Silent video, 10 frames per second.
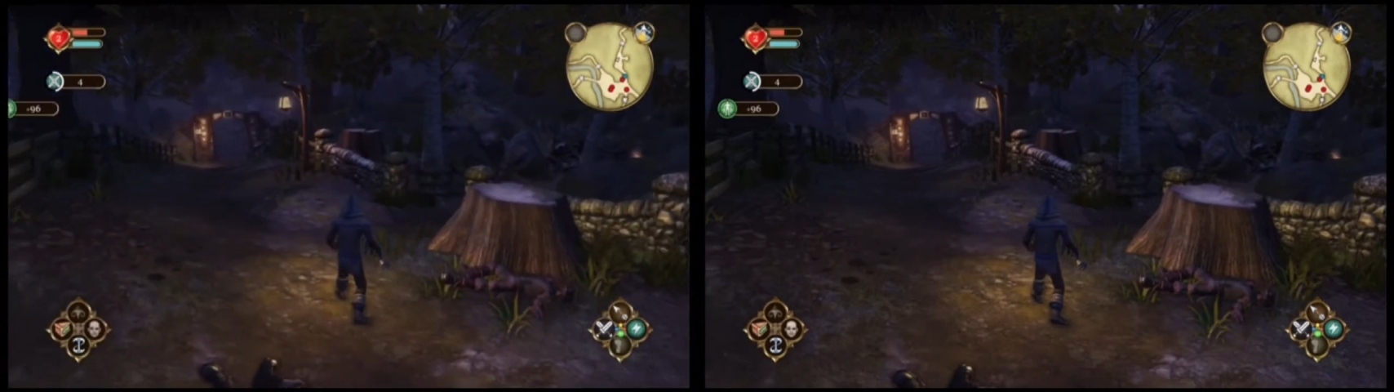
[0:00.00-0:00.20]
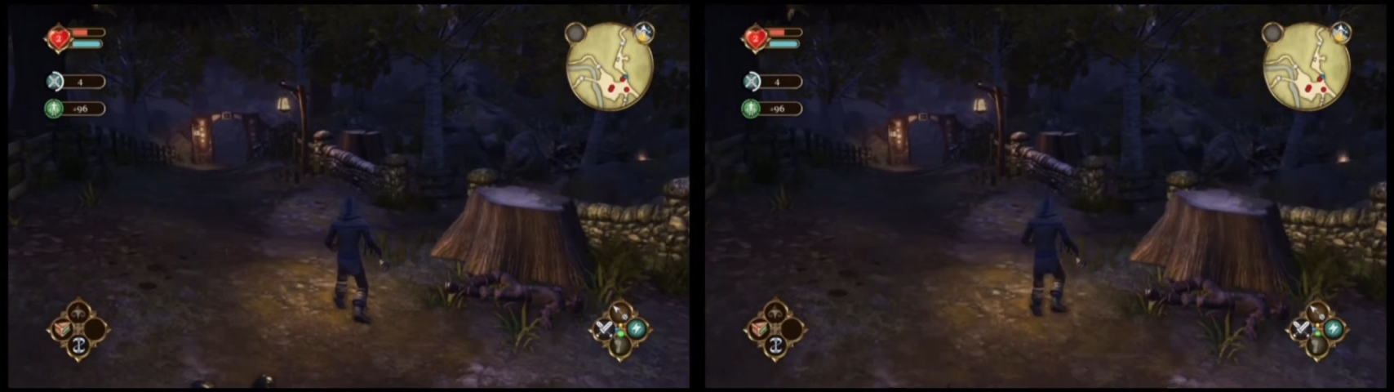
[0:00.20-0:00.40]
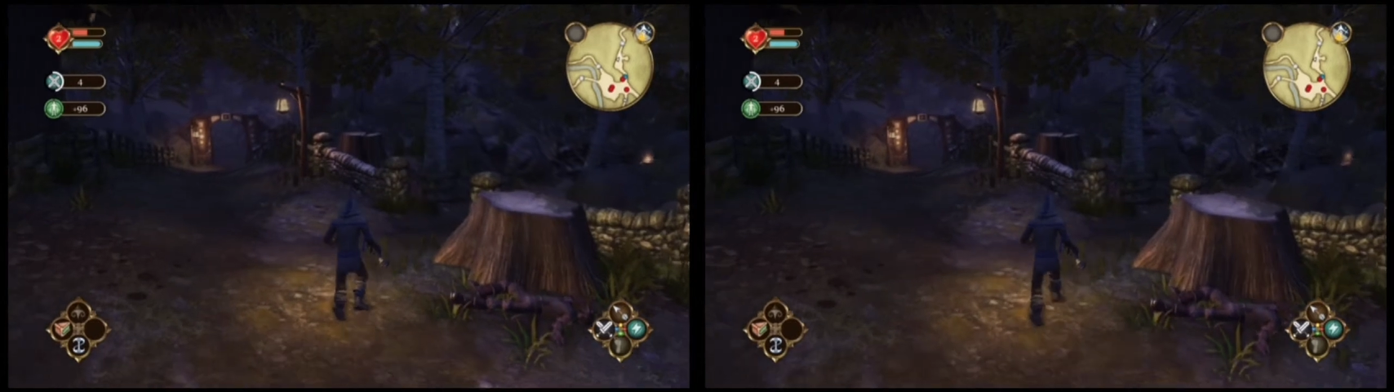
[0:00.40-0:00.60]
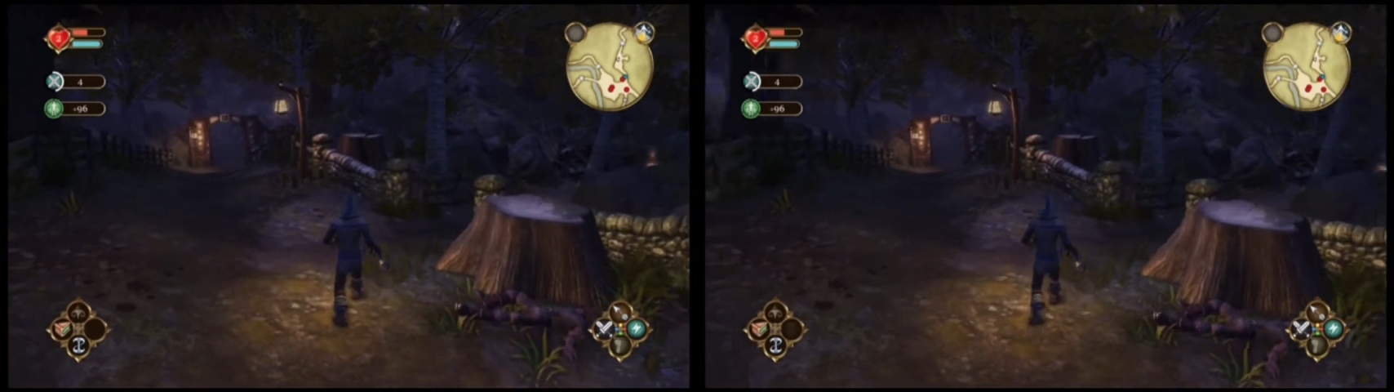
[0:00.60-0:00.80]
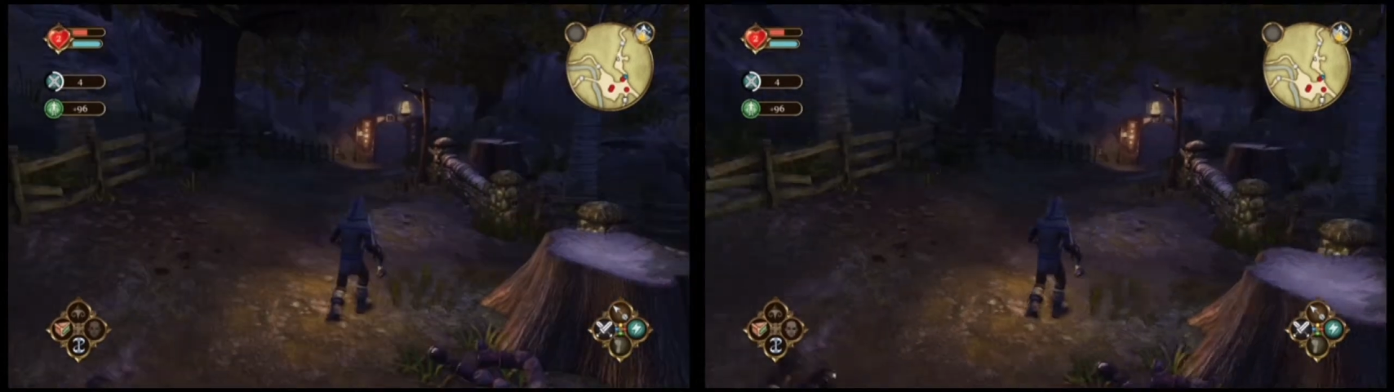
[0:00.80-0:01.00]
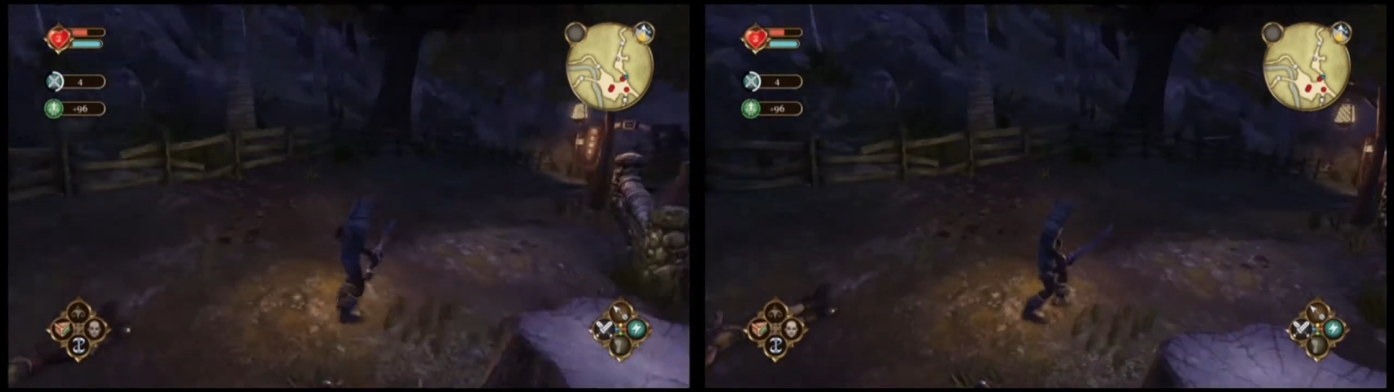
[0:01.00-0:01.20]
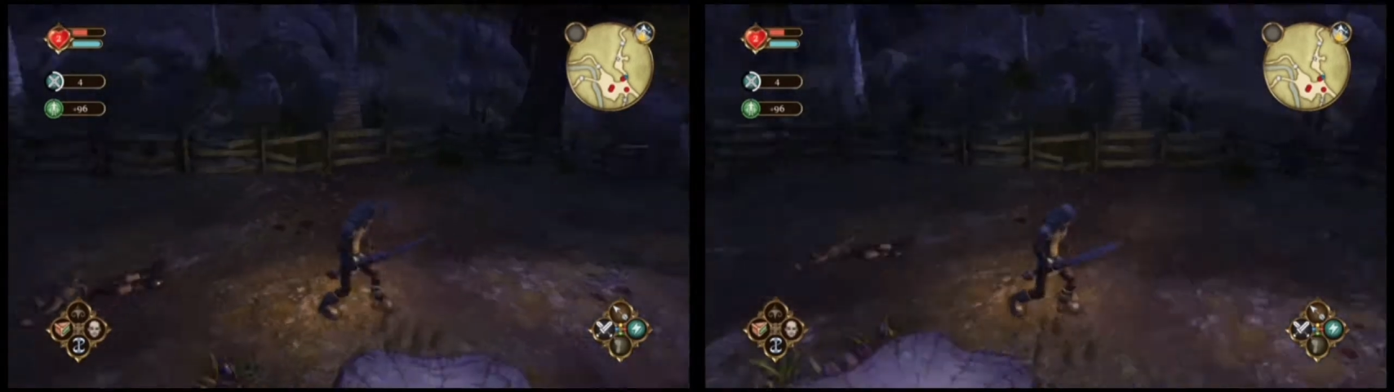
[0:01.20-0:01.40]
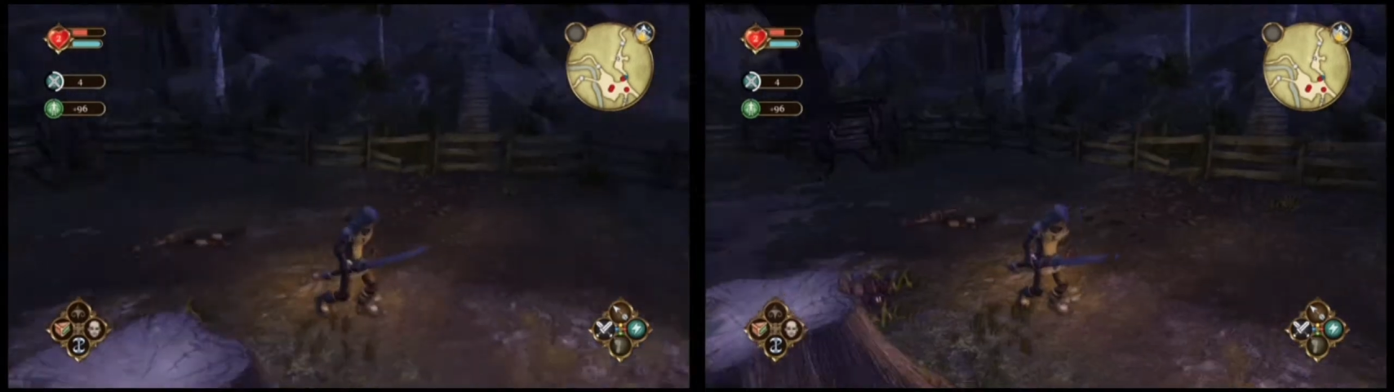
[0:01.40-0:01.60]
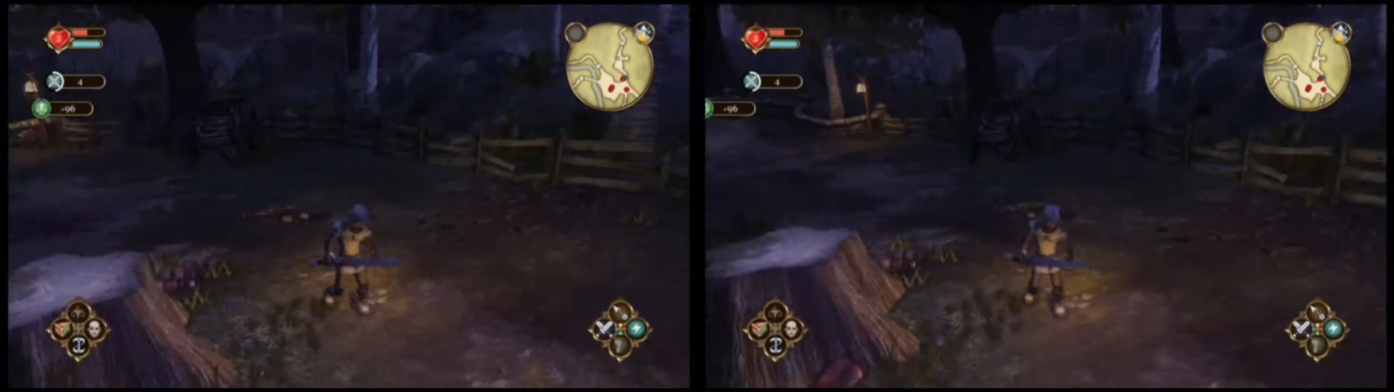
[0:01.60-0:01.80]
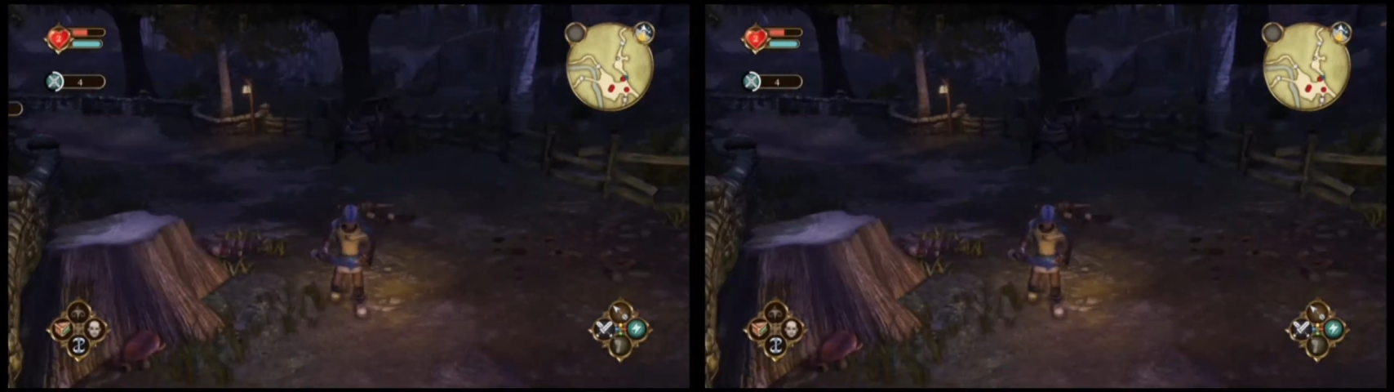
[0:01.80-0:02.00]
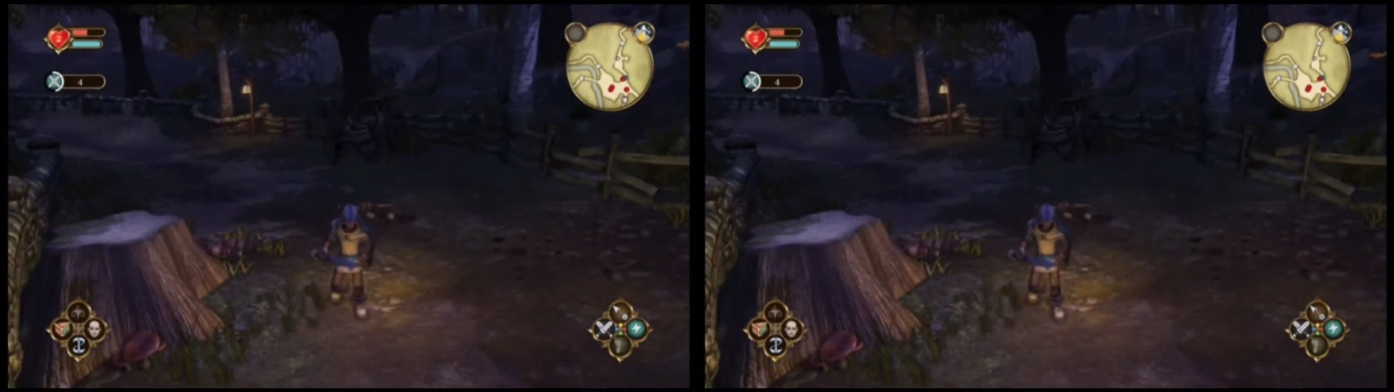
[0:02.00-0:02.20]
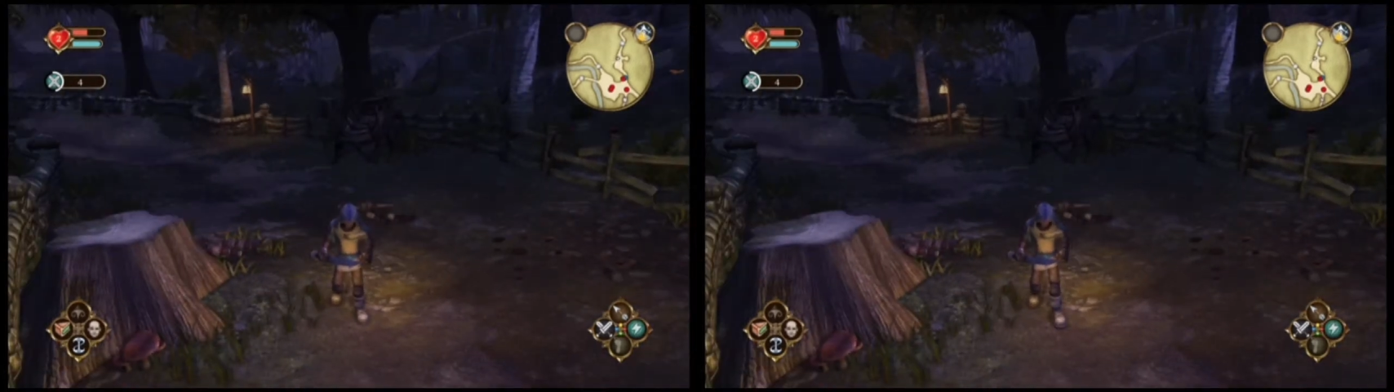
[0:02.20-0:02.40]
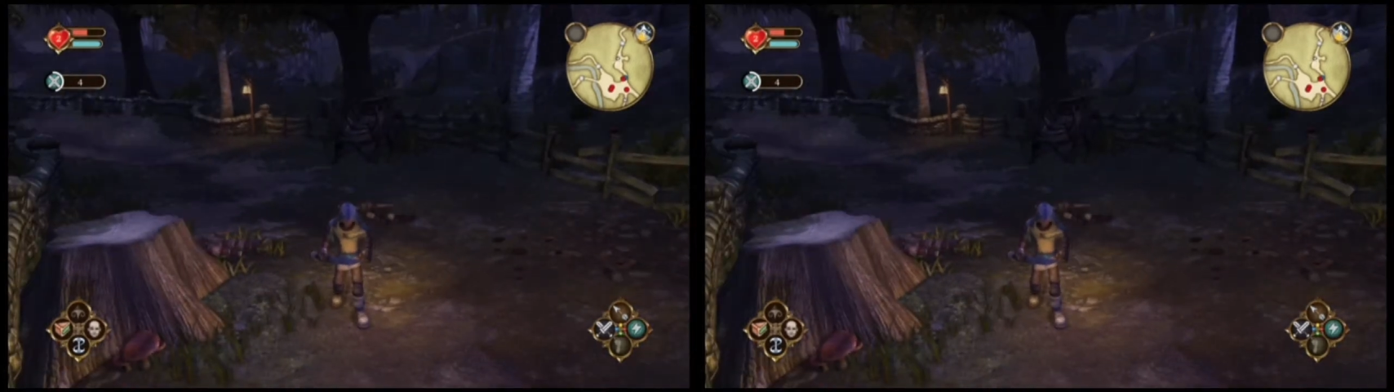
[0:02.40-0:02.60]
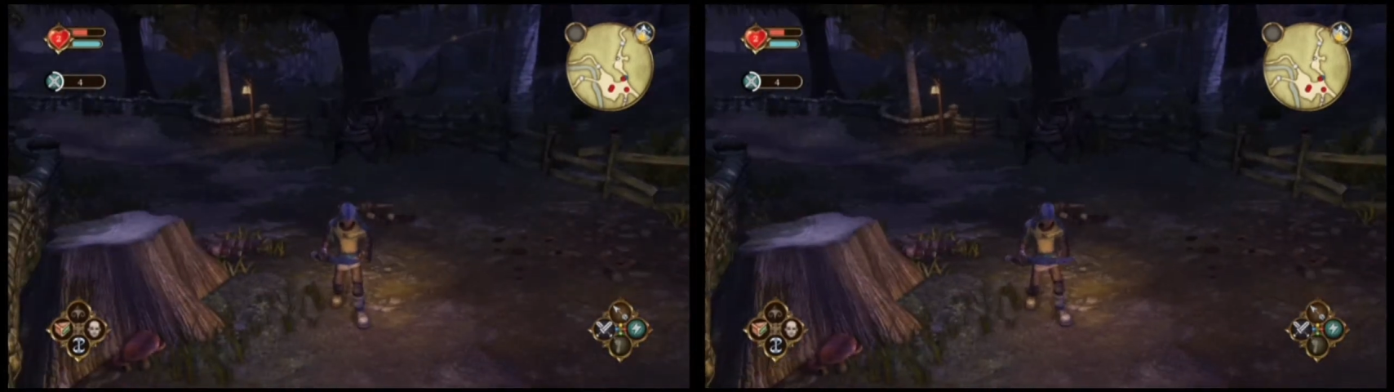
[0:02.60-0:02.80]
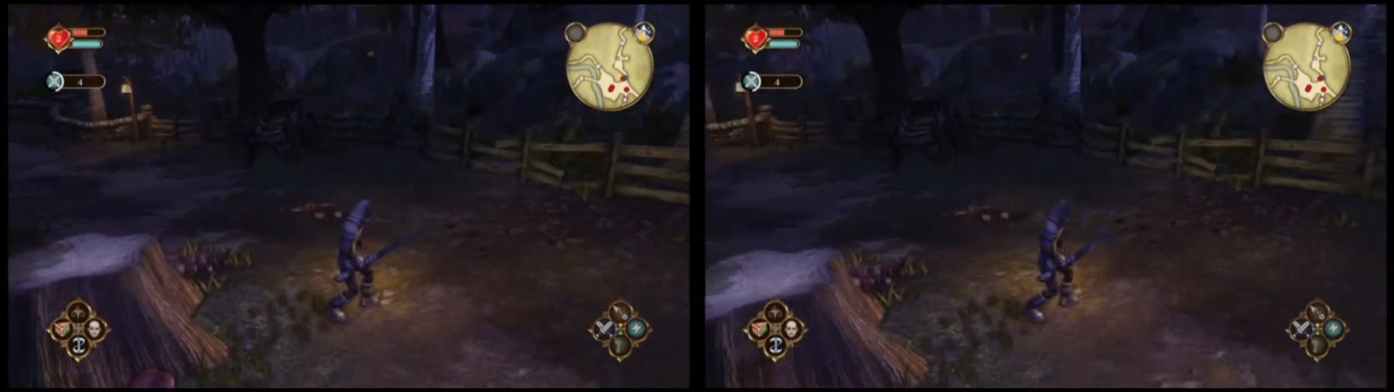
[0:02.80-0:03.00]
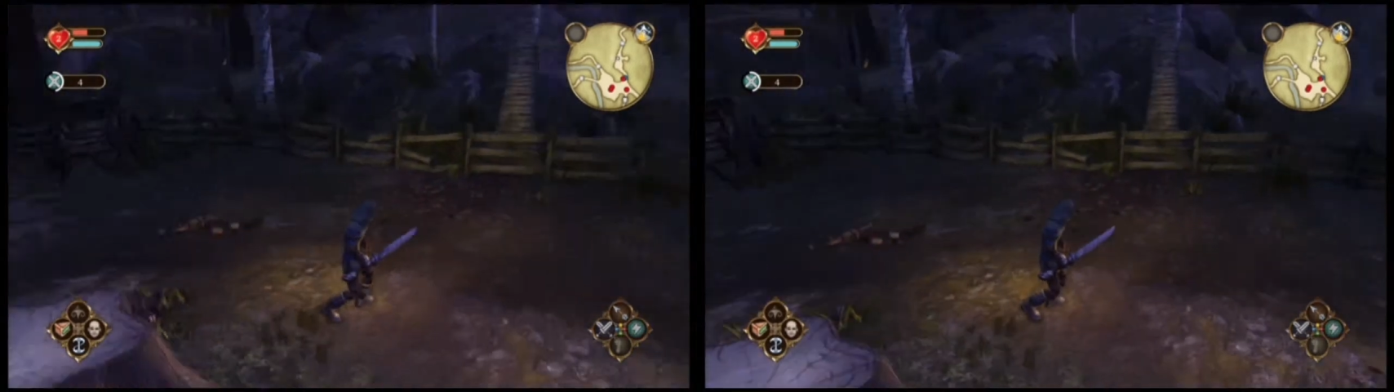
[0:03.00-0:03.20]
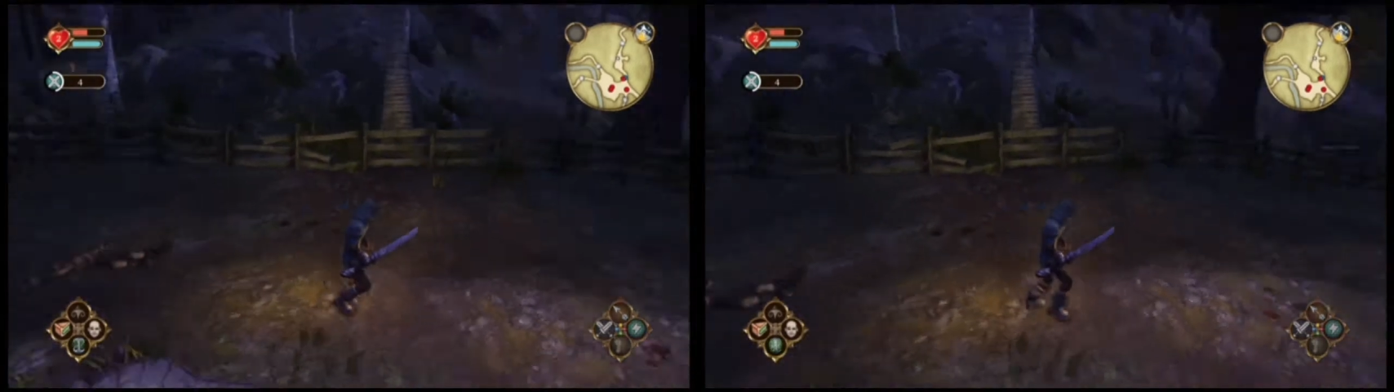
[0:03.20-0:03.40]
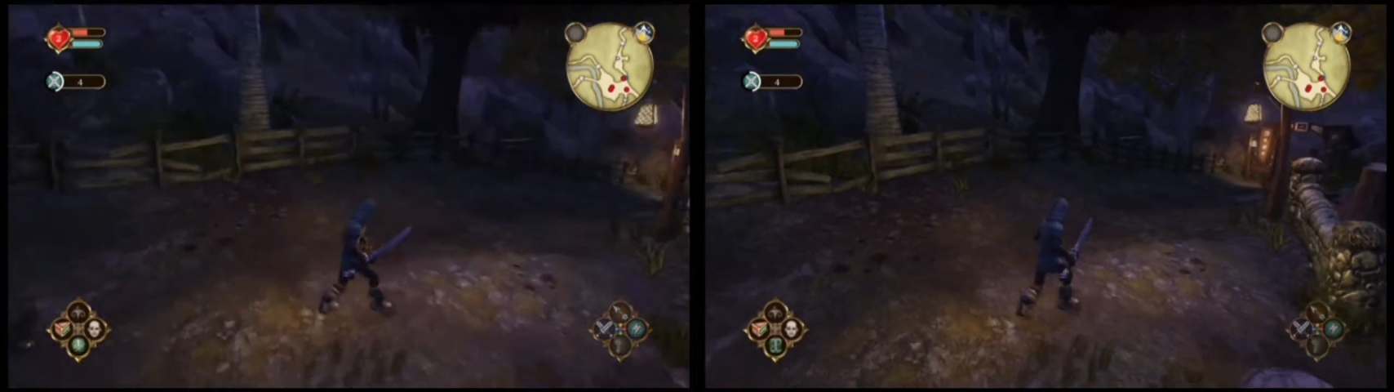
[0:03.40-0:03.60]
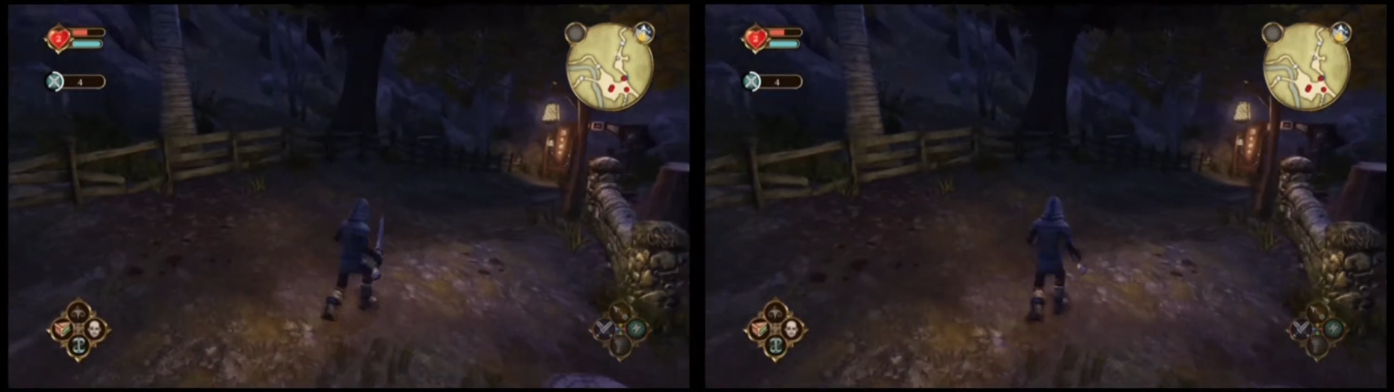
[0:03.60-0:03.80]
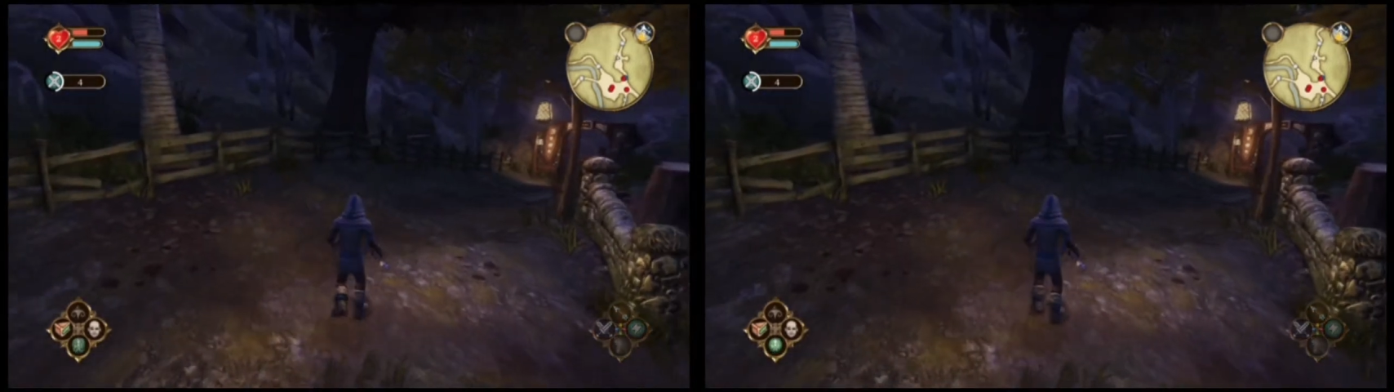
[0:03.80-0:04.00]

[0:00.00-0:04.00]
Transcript: [unreadable: no face in view]